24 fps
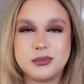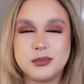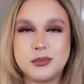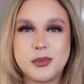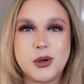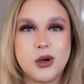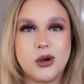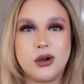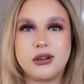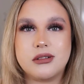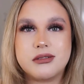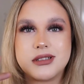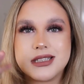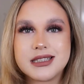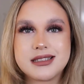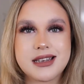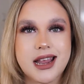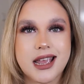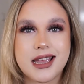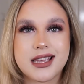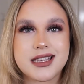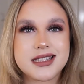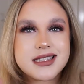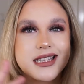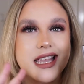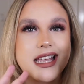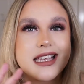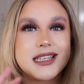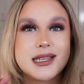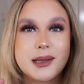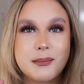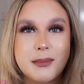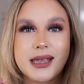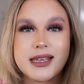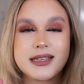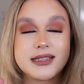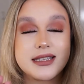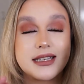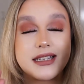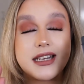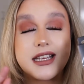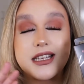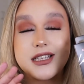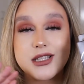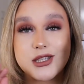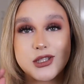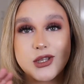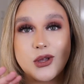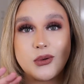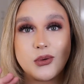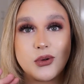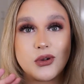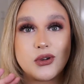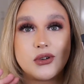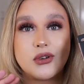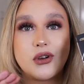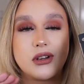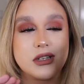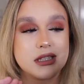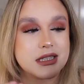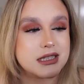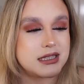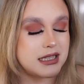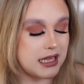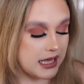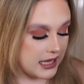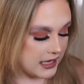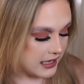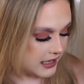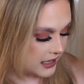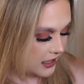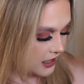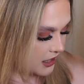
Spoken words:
Put, stays. It's amazing. It's so good, honestly.